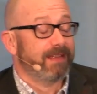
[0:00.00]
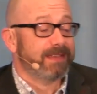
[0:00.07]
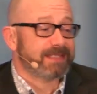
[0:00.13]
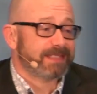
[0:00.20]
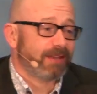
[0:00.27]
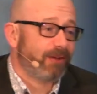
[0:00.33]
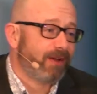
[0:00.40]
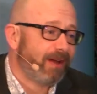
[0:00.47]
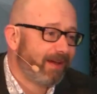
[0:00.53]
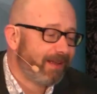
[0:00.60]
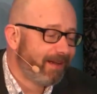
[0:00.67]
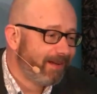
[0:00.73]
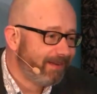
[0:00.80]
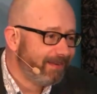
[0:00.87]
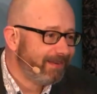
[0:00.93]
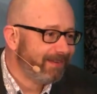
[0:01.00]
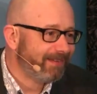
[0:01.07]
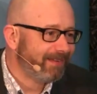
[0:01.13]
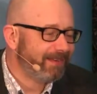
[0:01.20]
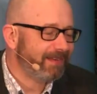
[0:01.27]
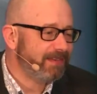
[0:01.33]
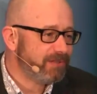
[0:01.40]
so I, I
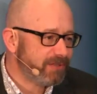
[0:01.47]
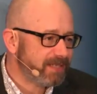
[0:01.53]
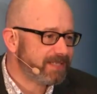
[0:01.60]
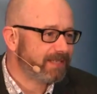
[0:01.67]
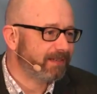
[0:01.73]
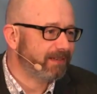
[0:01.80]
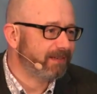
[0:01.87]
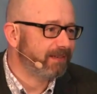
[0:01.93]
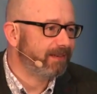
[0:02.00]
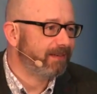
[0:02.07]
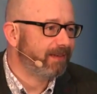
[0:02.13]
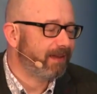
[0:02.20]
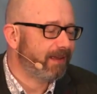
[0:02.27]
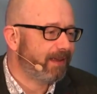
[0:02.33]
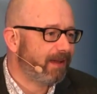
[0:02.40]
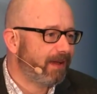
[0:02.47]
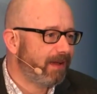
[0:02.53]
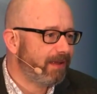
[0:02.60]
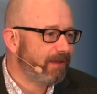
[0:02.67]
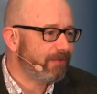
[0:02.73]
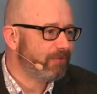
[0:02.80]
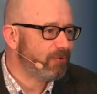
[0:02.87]
interestingly, I,
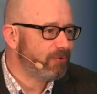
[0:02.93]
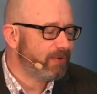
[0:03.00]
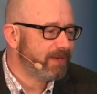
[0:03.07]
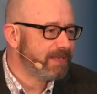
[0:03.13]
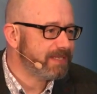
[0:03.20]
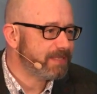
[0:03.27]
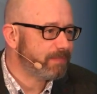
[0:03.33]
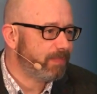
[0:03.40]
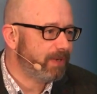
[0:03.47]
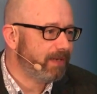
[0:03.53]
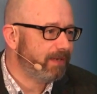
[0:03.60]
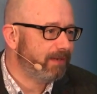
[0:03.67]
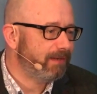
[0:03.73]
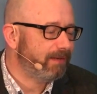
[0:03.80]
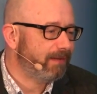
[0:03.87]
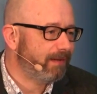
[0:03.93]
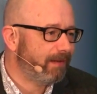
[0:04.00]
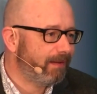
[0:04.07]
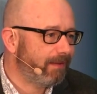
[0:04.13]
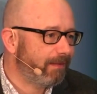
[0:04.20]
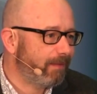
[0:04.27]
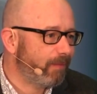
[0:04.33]
I, have always been,
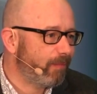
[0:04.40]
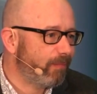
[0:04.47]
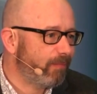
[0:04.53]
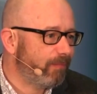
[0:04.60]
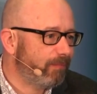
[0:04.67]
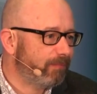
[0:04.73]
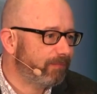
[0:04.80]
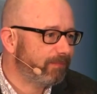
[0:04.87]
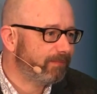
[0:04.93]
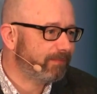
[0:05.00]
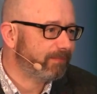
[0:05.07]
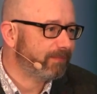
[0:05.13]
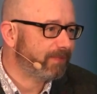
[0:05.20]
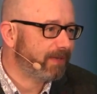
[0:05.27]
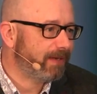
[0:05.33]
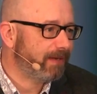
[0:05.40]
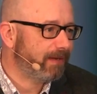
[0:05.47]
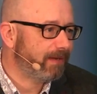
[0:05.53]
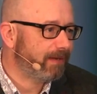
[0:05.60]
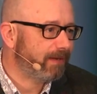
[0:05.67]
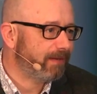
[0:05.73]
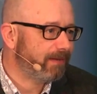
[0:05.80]
um,
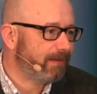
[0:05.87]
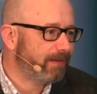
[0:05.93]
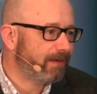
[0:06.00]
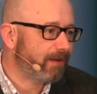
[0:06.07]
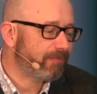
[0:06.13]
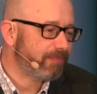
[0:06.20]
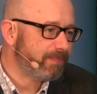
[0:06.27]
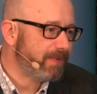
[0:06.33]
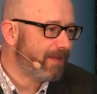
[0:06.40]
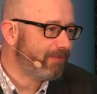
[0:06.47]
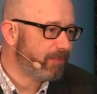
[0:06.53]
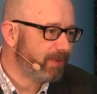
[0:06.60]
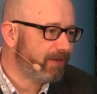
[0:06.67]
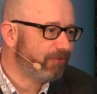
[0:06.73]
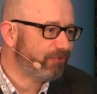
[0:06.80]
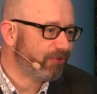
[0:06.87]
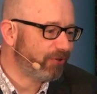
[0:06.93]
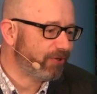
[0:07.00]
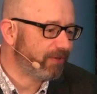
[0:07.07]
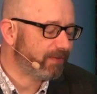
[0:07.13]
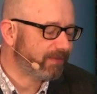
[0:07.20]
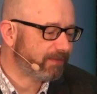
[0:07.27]
uh, I've never been
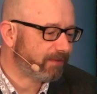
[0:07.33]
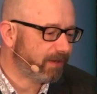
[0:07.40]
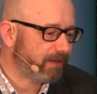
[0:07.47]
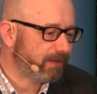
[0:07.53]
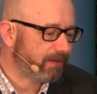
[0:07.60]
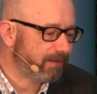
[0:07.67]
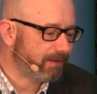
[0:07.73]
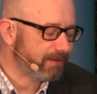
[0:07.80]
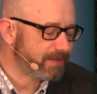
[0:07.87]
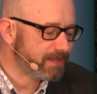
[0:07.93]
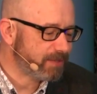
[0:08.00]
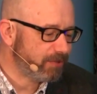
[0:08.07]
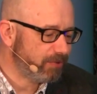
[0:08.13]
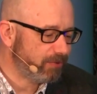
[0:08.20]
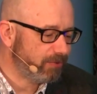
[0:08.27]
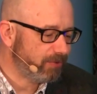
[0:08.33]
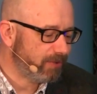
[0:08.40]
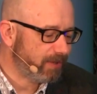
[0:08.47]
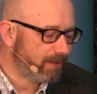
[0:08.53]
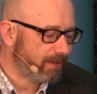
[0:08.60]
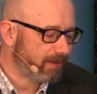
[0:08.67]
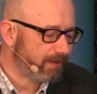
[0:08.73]
averse, right, it, to
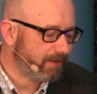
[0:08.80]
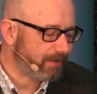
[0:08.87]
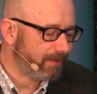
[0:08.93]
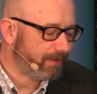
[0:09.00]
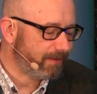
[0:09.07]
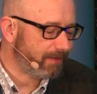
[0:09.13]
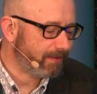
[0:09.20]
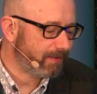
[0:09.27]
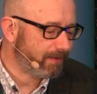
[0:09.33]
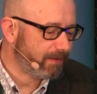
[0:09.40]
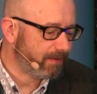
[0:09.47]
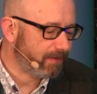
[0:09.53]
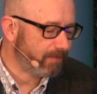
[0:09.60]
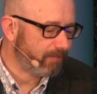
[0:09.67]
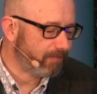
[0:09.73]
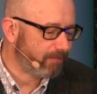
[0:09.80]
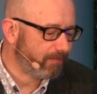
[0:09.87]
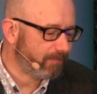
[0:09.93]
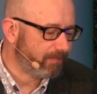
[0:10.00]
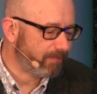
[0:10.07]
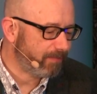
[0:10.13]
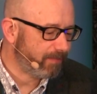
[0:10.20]
uh,
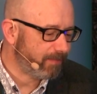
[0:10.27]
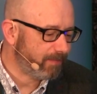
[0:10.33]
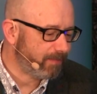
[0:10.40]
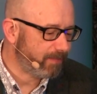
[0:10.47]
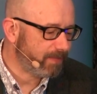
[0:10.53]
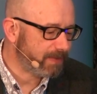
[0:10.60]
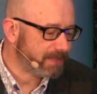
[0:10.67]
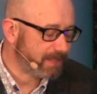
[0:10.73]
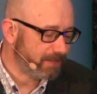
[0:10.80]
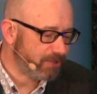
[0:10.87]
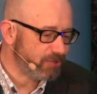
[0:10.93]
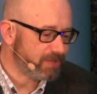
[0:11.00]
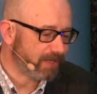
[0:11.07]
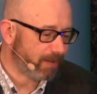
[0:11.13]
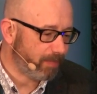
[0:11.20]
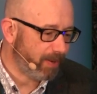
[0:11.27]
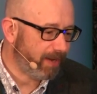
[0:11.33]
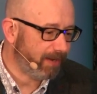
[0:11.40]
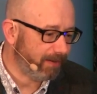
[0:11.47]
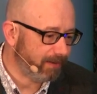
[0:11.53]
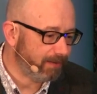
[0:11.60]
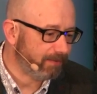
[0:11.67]
to using a
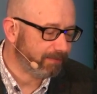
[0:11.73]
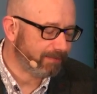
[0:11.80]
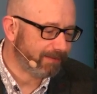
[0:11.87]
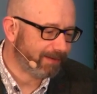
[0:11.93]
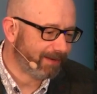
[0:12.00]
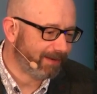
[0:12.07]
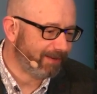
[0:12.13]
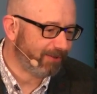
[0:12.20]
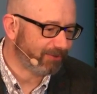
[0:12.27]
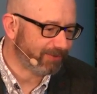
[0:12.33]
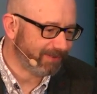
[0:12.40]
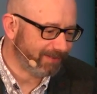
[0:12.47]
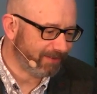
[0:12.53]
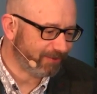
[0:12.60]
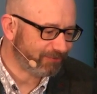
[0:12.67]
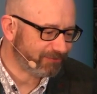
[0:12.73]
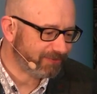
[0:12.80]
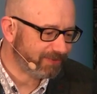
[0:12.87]
pen. Okay, oddly enough.